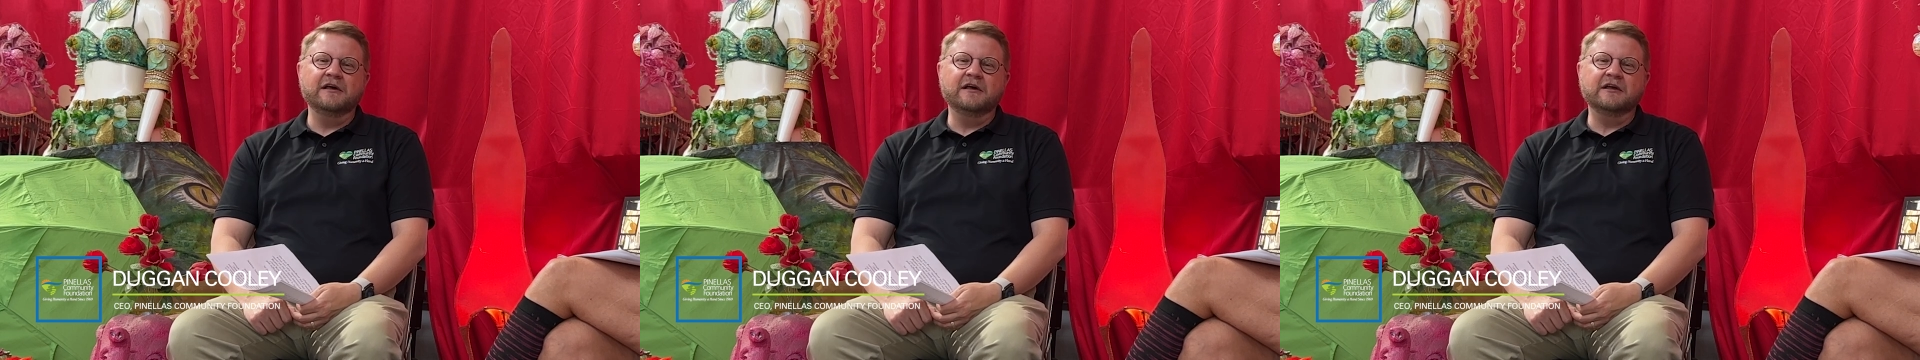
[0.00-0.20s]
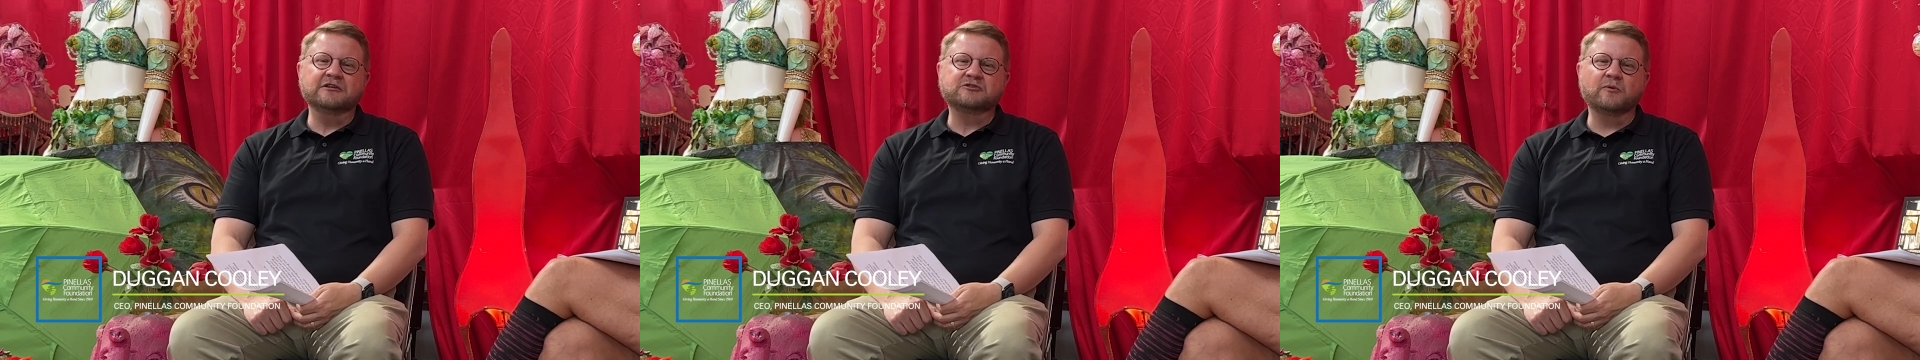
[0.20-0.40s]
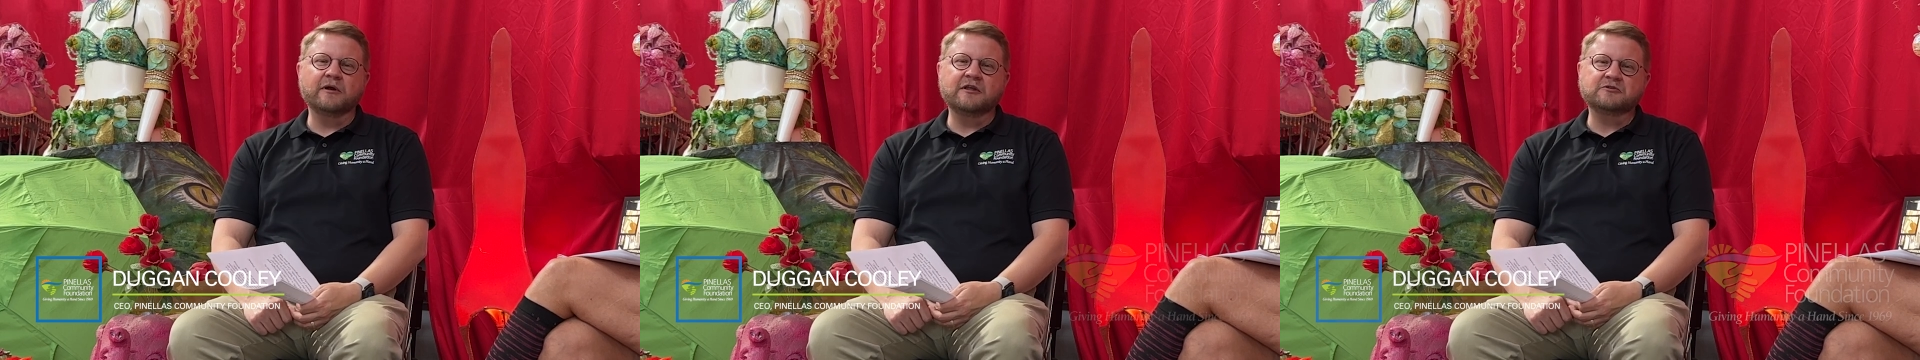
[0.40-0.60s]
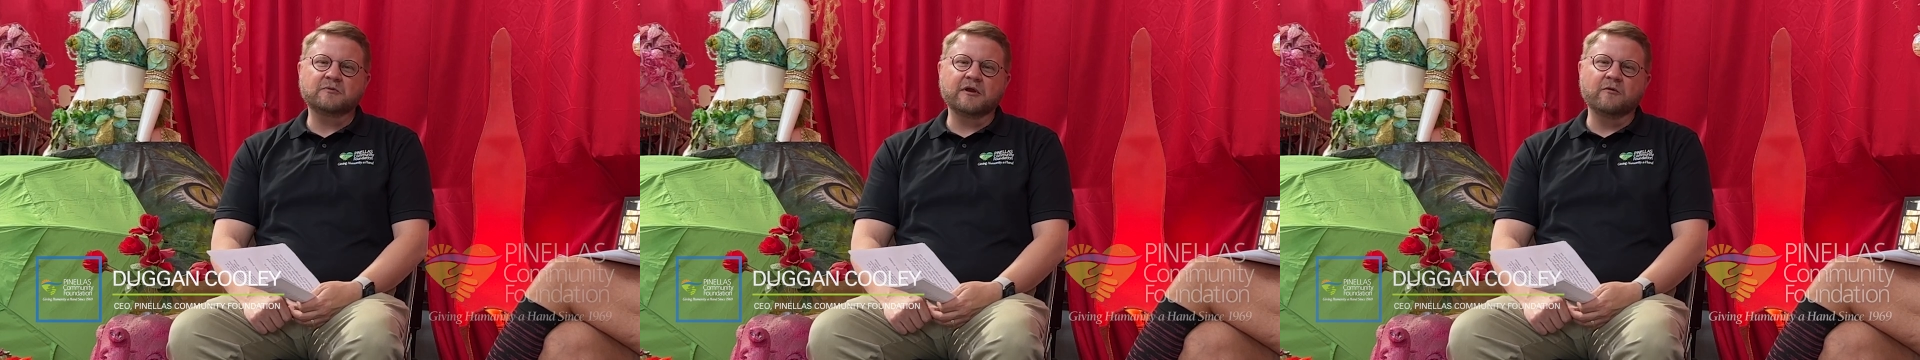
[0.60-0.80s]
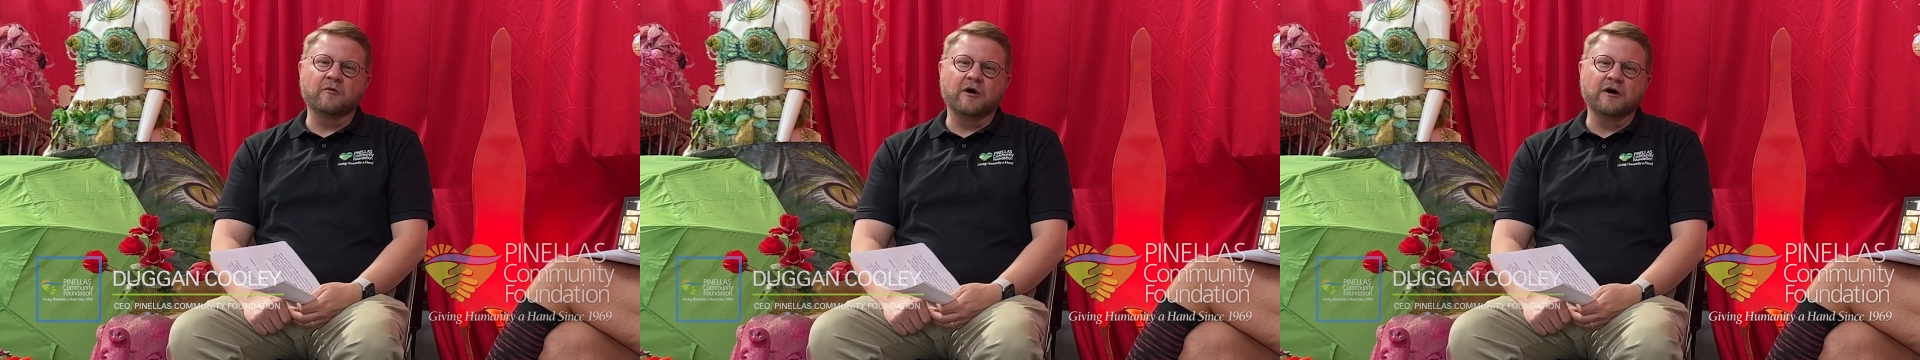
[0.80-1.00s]
In
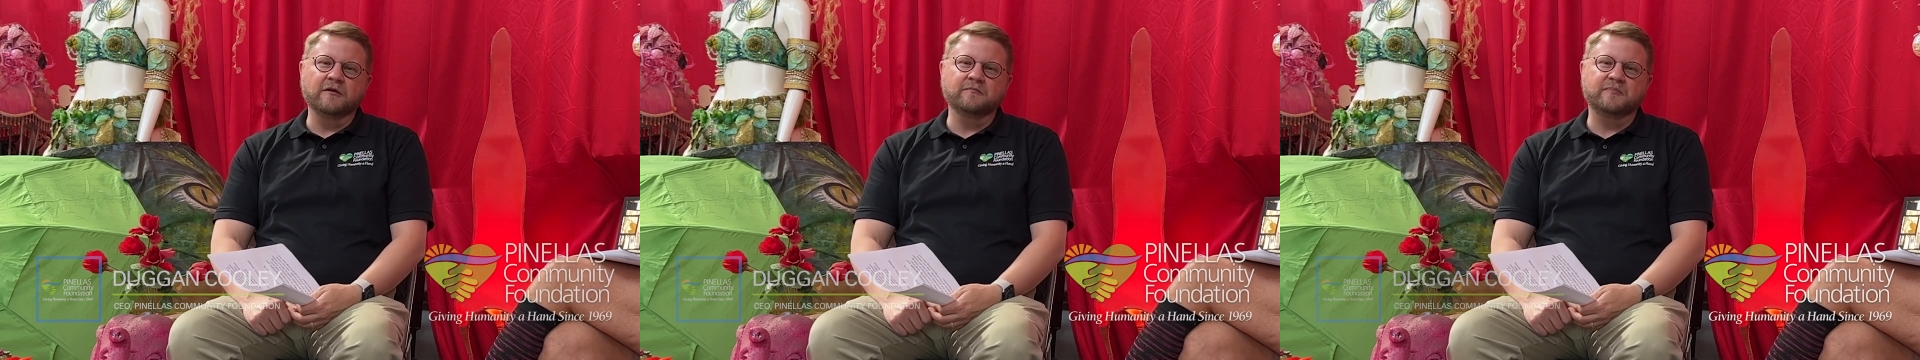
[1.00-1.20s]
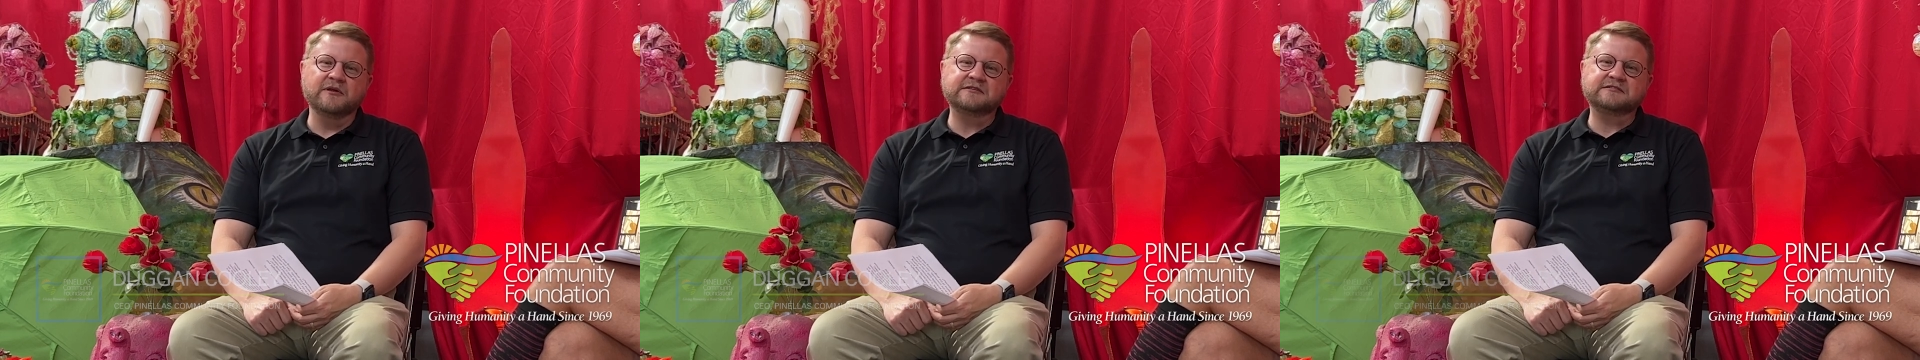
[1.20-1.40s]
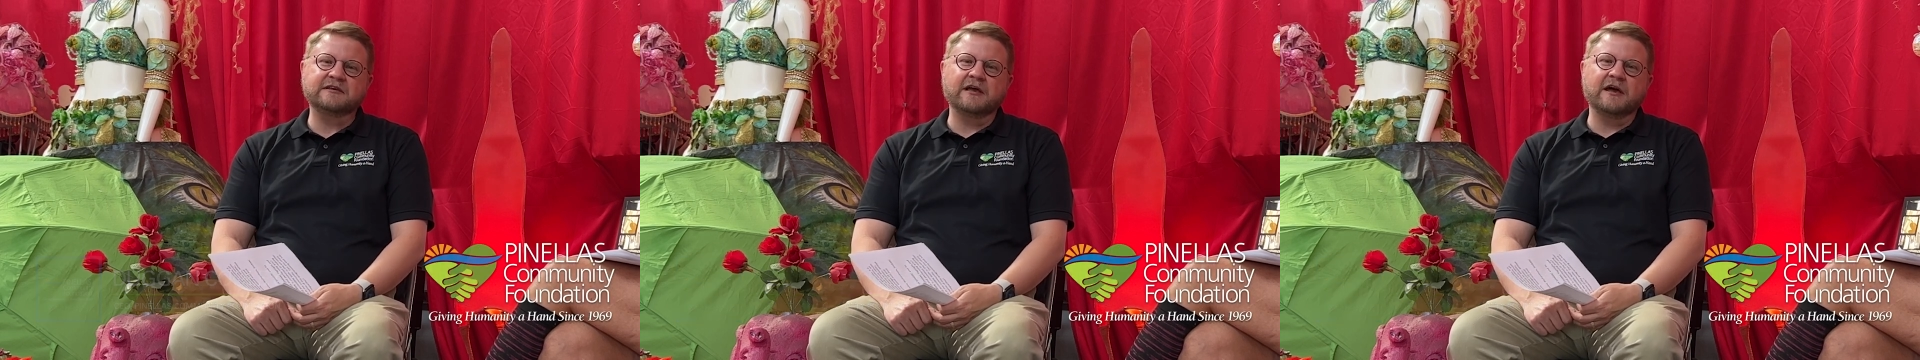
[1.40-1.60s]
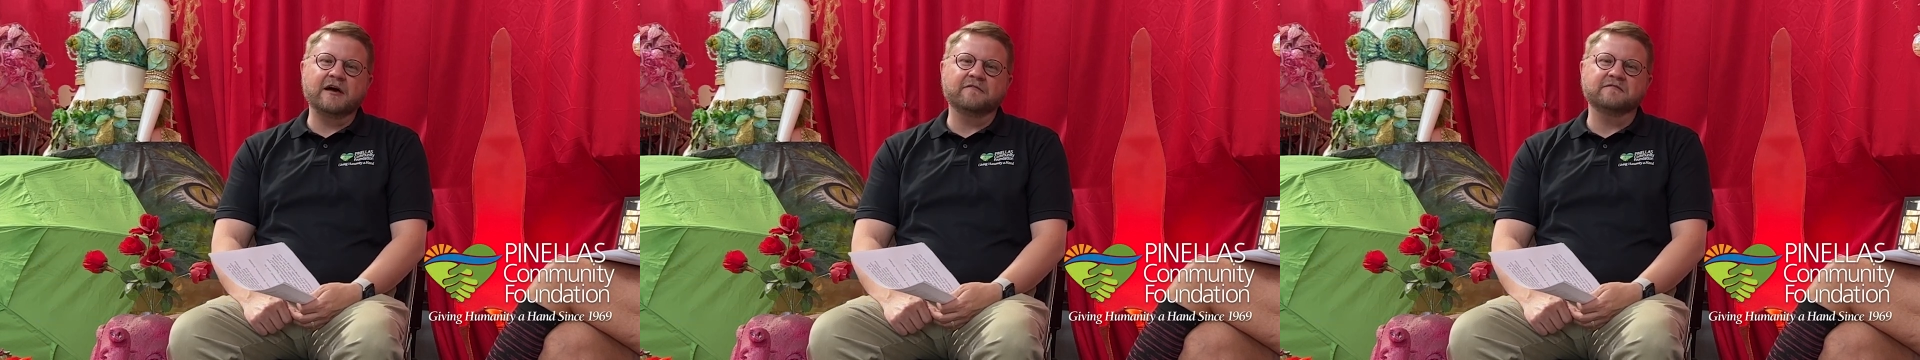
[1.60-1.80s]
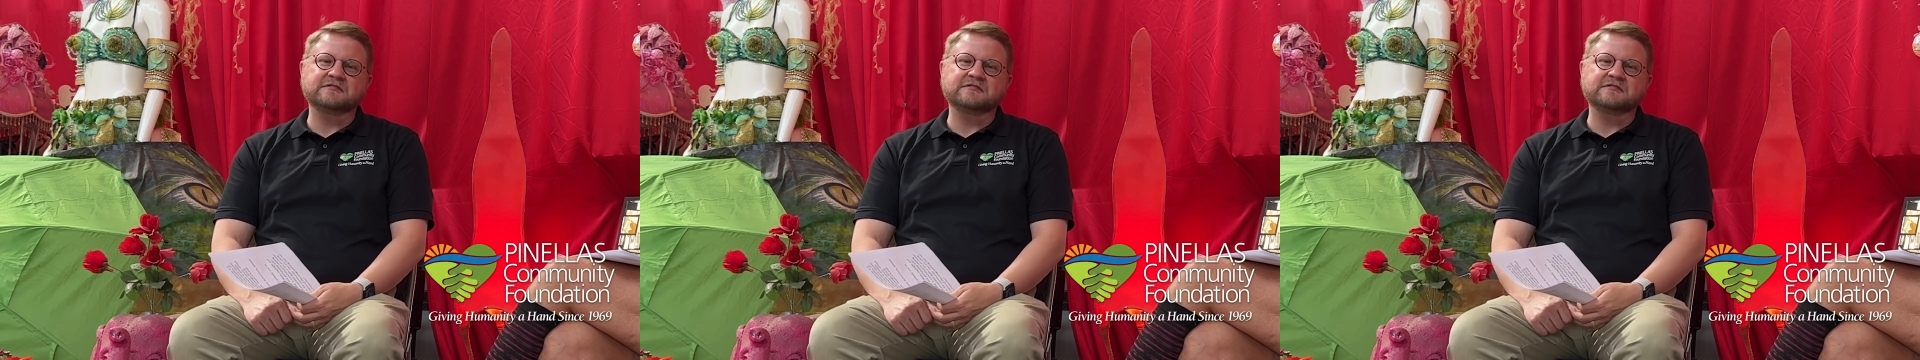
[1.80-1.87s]
2021, PCF